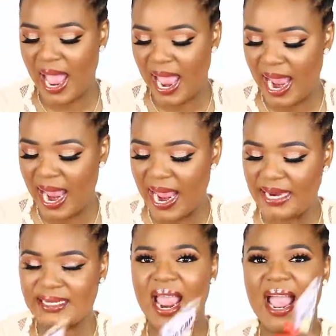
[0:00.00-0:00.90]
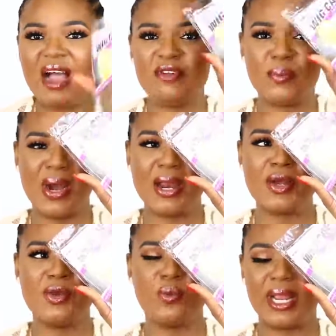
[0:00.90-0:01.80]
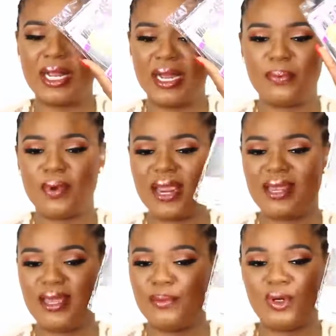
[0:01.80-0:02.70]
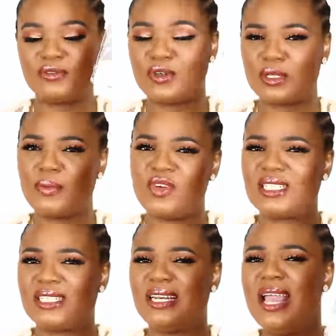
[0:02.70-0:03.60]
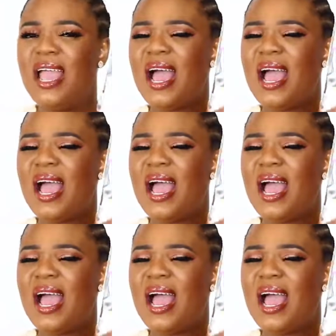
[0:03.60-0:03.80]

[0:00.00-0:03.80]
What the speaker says: and I have a brand new wig cap right here, but for some reason